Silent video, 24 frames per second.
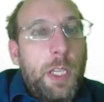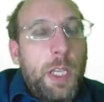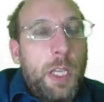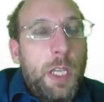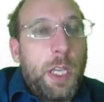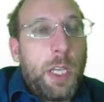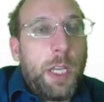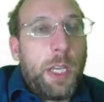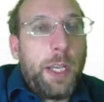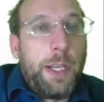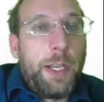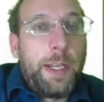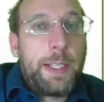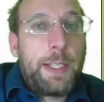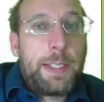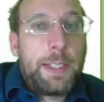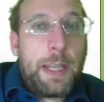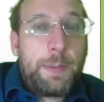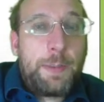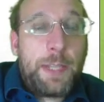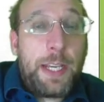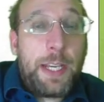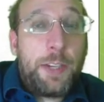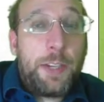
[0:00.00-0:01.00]
An
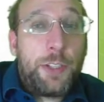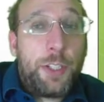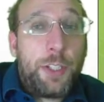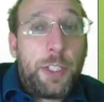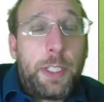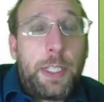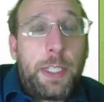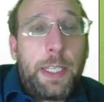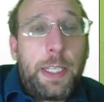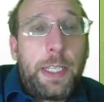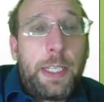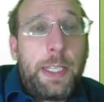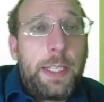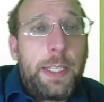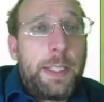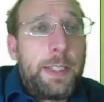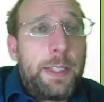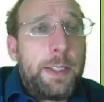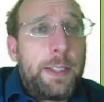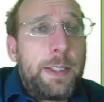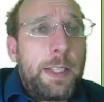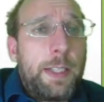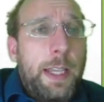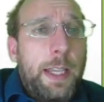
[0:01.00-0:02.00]
exaptation
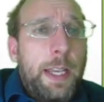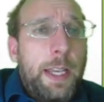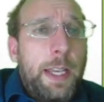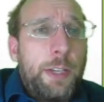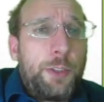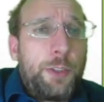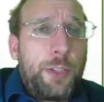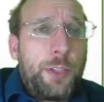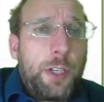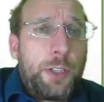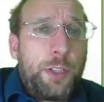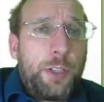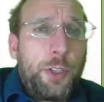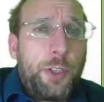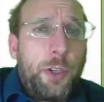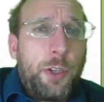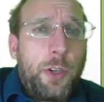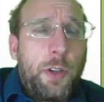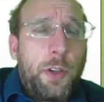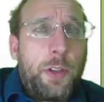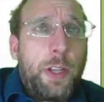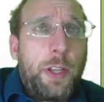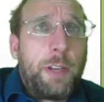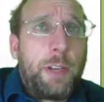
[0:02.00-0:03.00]
is a structure
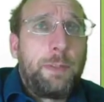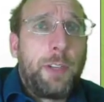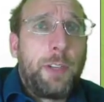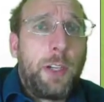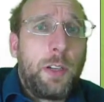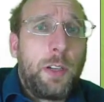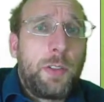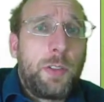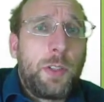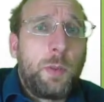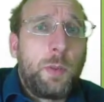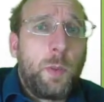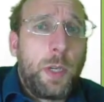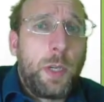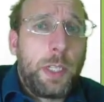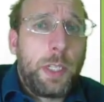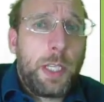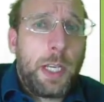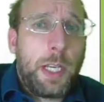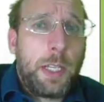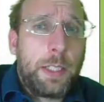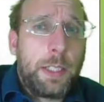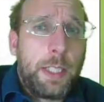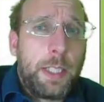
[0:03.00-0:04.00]
that evolves in one
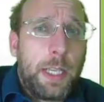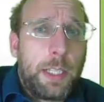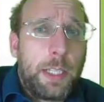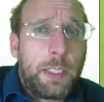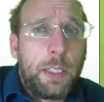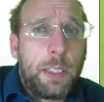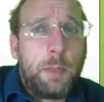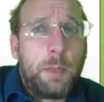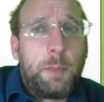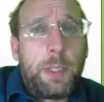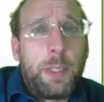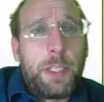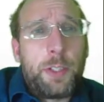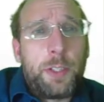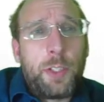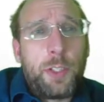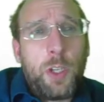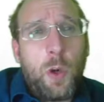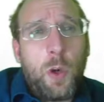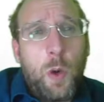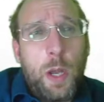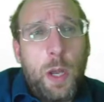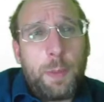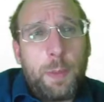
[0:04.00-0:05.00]
context but is
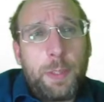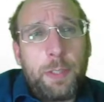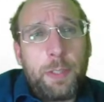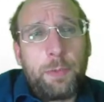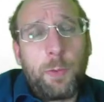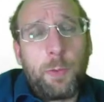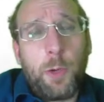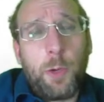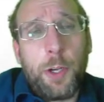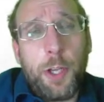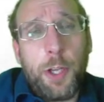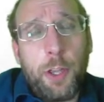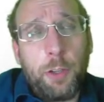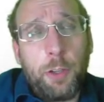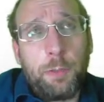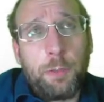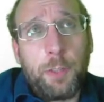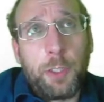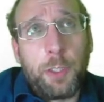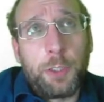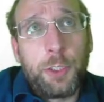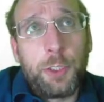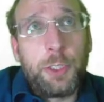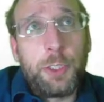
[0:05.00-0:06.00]
co-opted for another
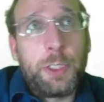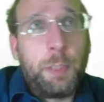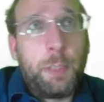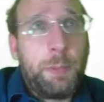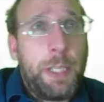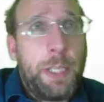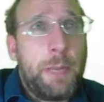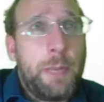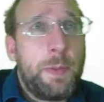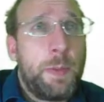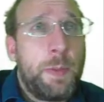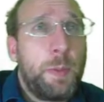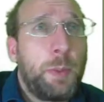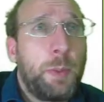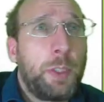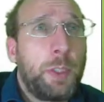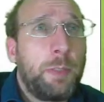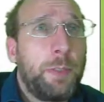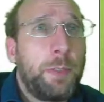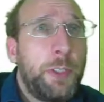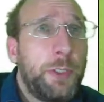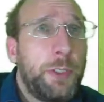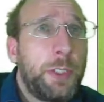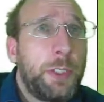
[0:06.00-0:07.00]
function. Sometimes people
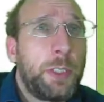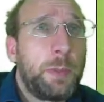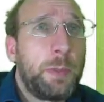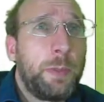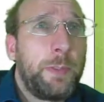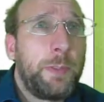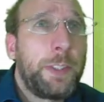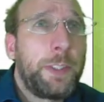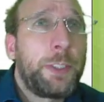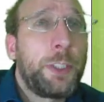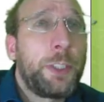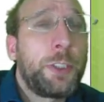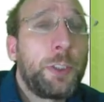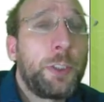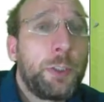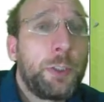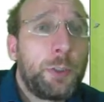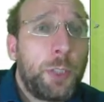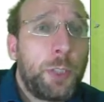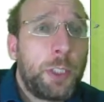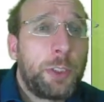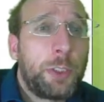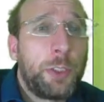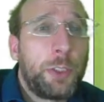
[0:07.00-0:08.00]
confuse this with vestigial
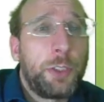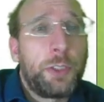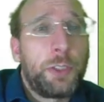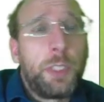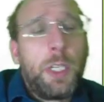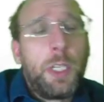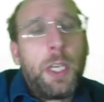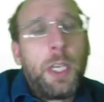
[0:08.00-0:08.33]
structures.